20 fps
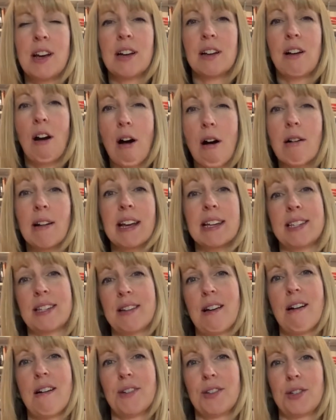can't get
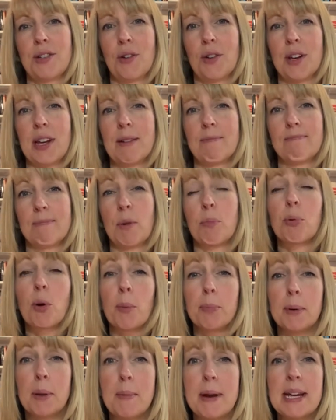started on it. The
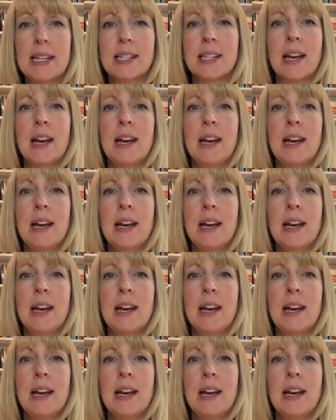problem is